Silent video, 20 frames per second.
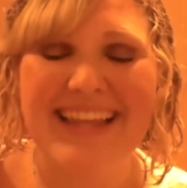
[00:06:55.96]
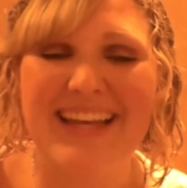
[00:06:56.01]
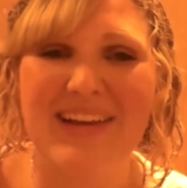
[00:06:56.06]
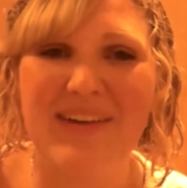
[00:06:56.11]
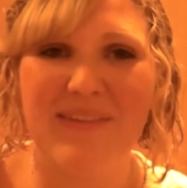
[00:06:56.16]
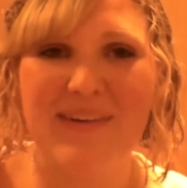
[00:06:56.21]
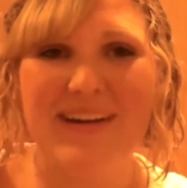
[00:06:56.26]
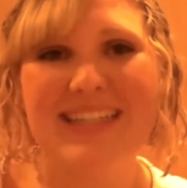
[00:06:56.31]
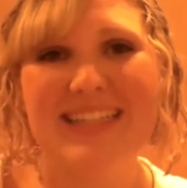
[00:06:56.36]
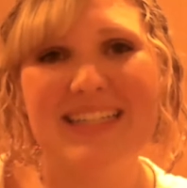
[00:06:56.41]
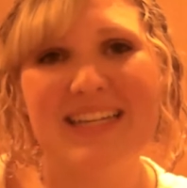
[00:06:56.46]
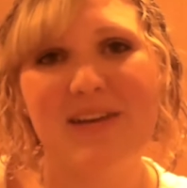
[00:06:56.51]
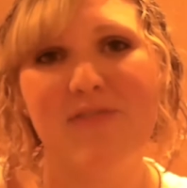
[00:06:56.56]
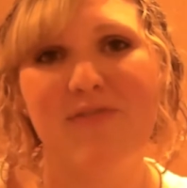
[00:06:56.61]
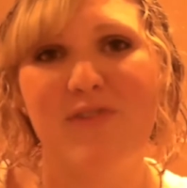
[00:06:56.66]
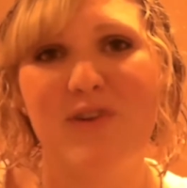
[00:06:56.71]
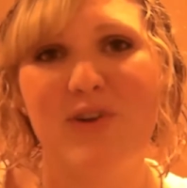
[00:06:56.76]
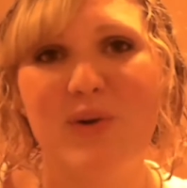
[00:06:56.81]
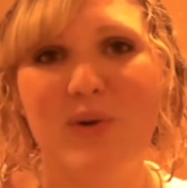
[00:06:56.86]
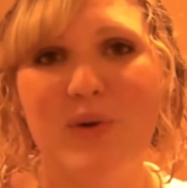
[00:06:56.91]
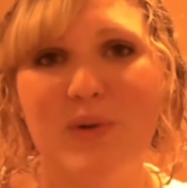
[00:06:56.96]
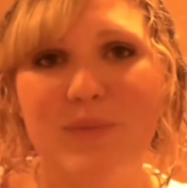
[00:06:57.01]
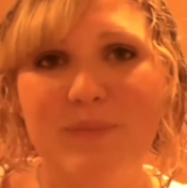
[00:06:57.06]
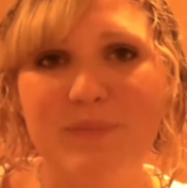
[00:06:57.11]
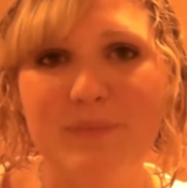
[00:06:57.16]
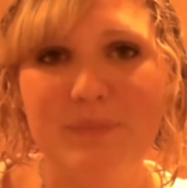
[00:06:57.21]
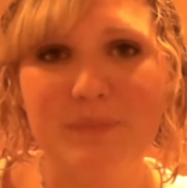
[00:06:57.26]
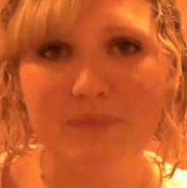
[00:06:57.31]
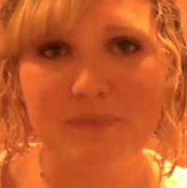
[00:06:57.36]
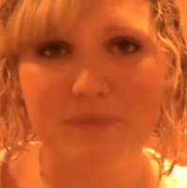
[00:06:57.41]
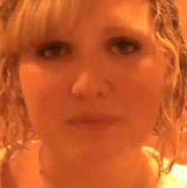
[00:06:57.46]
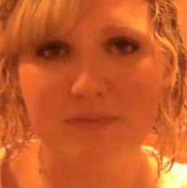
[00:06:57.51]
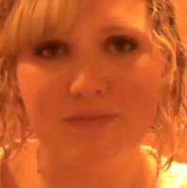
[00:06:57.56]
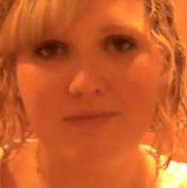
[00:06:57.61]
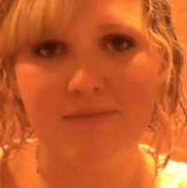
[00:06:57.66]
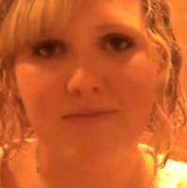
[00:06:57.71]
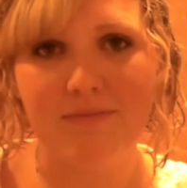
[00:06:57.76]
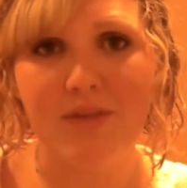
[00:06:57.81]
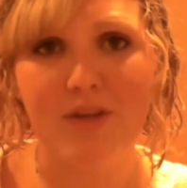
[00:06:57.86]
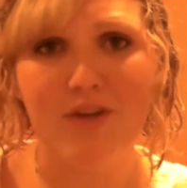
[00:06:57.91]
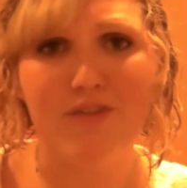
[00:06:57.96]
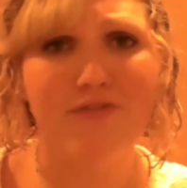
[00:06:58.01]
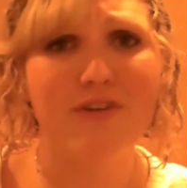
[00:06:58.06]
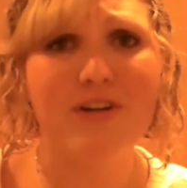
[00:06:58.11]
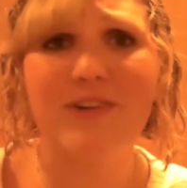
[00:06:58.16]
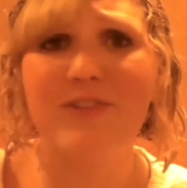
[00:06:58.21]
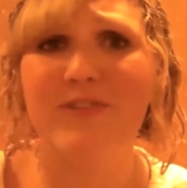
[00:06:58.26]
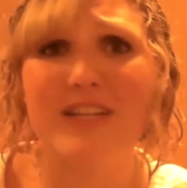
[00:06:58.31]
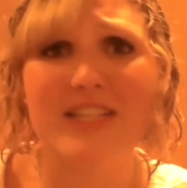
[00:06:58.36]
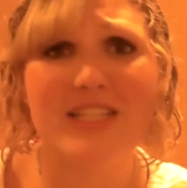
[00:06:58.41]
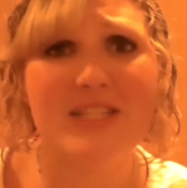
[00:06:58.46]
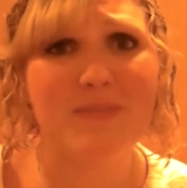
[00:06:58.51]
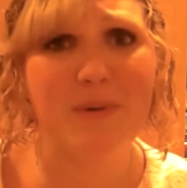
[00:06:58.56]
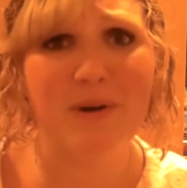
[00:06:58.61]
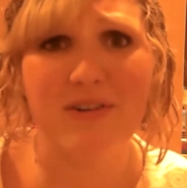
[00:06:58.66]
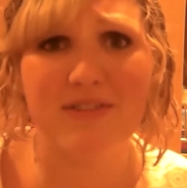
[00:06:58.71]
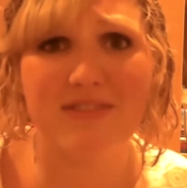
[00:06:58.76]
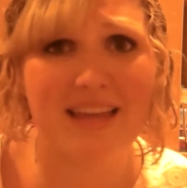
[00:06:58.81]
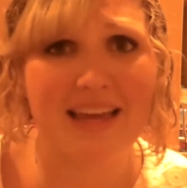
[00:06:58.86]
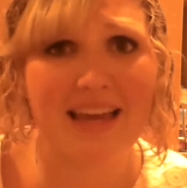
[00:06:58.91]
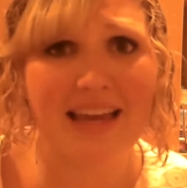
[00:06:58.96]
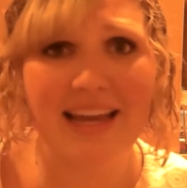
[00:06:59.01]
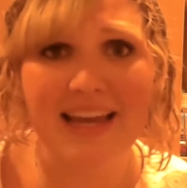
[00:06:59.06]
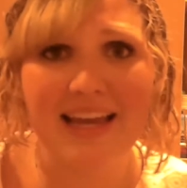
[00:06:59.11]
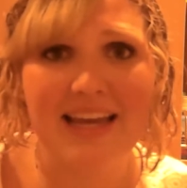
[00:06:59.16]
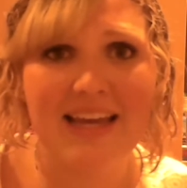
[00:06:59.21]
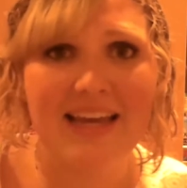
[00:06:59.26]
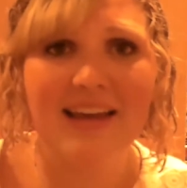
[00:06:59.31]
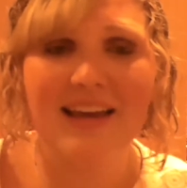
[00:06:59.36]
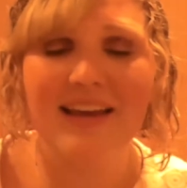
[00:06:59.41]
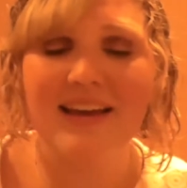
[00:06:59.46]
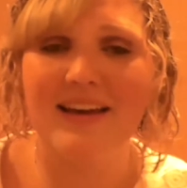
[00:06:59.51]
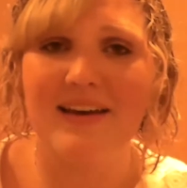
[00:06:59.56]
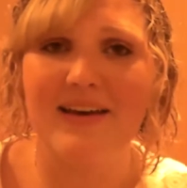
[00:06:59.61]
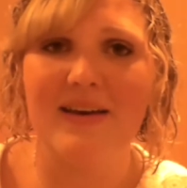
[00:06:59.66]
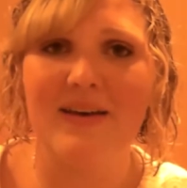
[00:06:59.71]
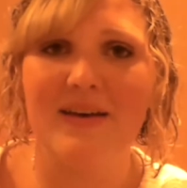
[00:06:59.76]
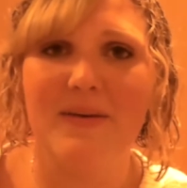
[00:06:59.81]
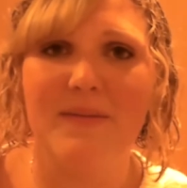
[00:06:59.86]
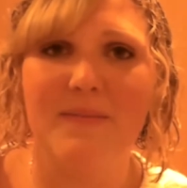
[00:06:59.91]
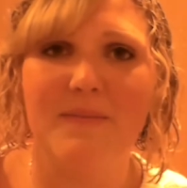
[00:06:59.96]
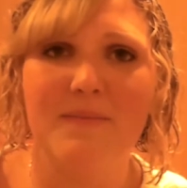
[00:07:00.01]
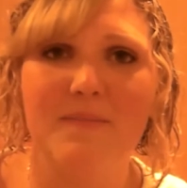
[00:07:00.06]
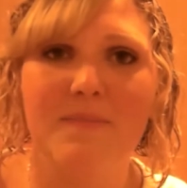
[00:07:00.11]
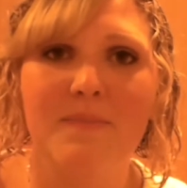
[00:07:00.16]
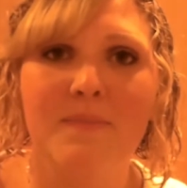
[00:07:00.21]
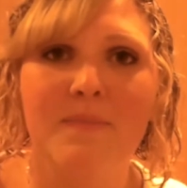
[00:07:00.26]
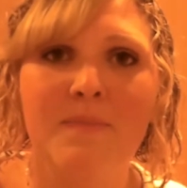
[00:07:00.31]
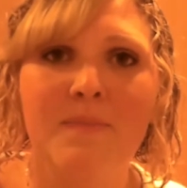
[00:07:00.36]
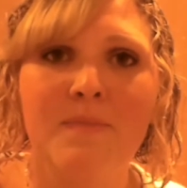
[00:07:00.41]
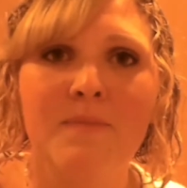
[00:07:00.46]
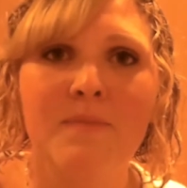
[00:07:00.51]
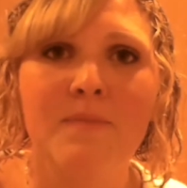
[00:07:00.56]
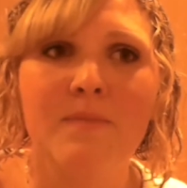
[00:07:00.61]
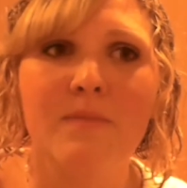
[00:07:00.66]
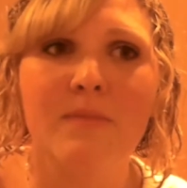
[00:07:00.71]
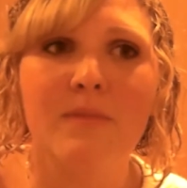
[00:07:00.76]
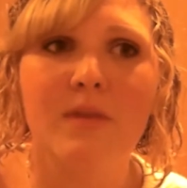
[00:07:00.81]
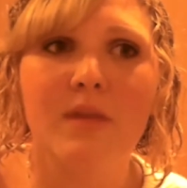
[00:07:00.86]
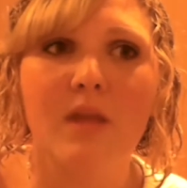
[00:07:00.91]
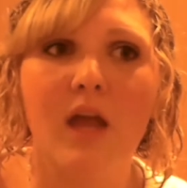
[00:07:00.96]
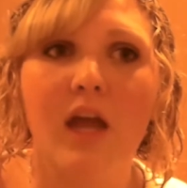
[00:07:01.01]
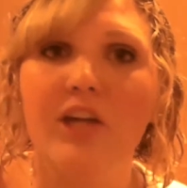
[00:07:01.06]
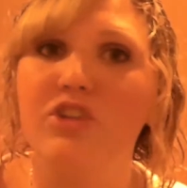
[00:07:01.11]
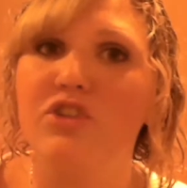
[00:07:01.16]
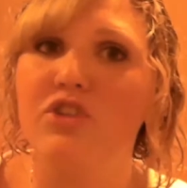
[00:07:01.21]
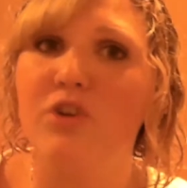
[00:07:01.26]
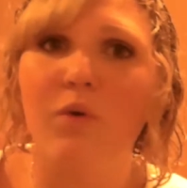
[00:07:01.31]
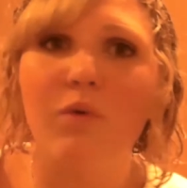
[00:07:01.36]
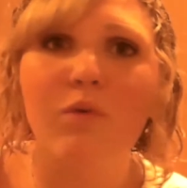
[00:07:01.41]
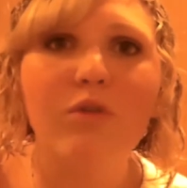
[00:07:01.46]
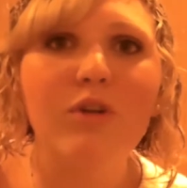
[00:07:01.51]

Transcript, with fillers: like going to get food for a friend's birthday. Um, I don't